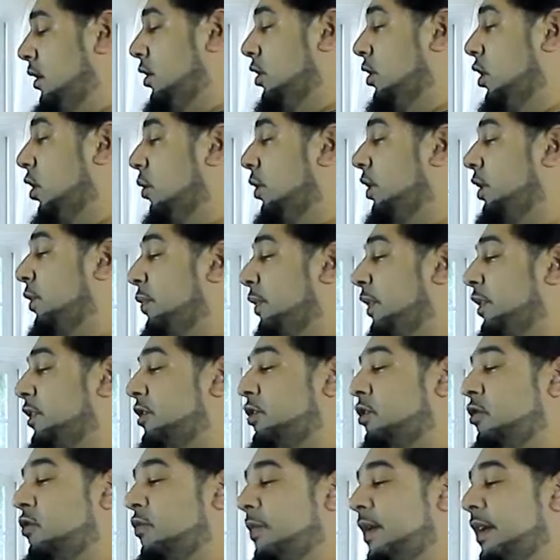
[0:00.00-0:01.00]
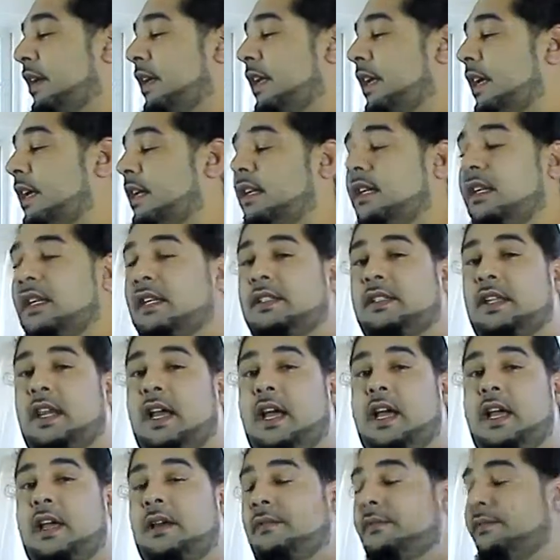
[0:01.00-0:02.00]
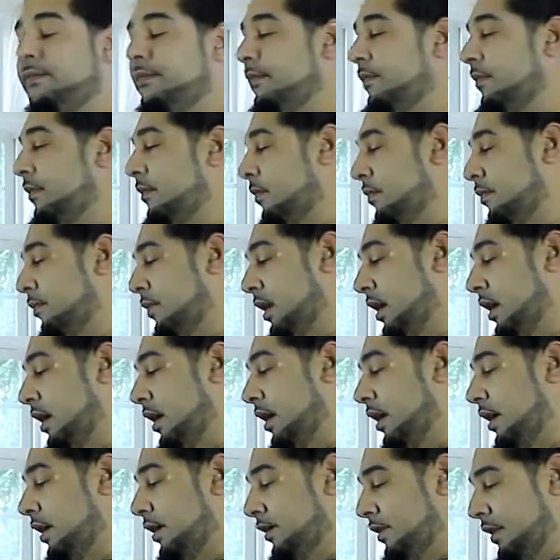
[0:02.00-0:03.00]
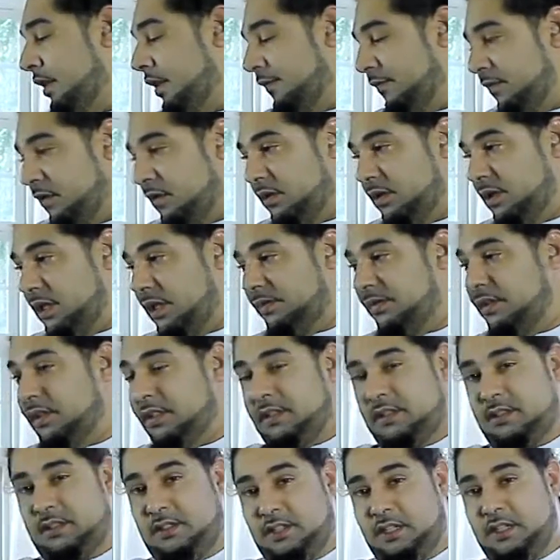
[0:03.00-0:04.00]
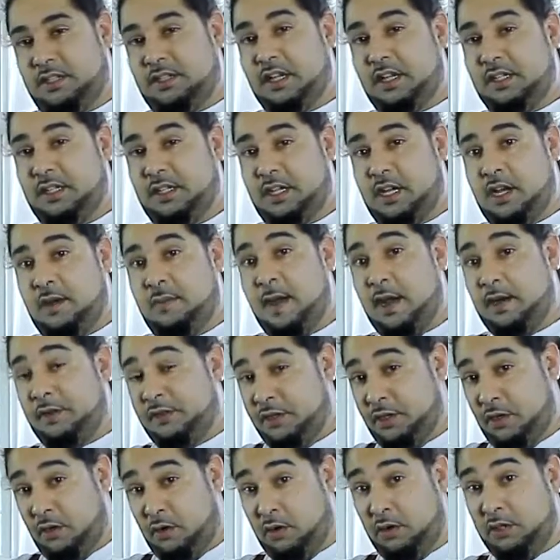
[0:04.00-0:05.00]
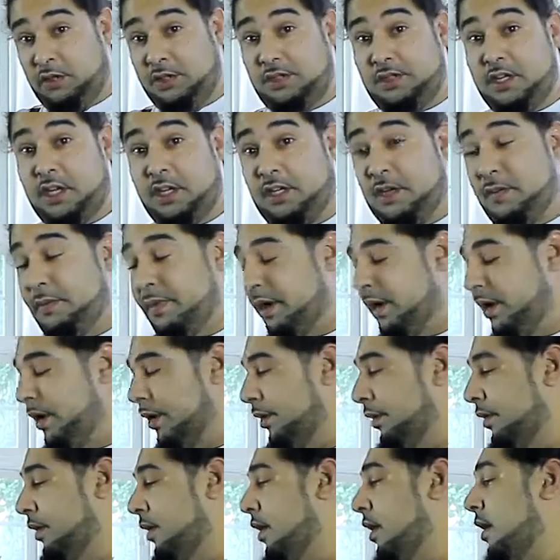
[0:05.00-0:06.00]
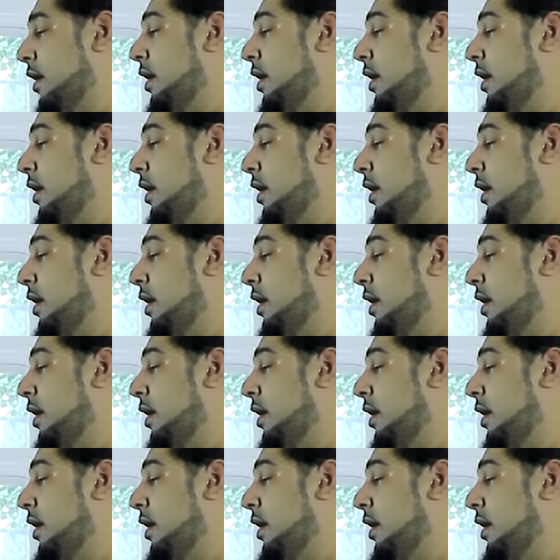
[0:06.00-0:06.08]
You don't want to put too many in at a time, because if your stuff should start to come out, your oil will start to burn.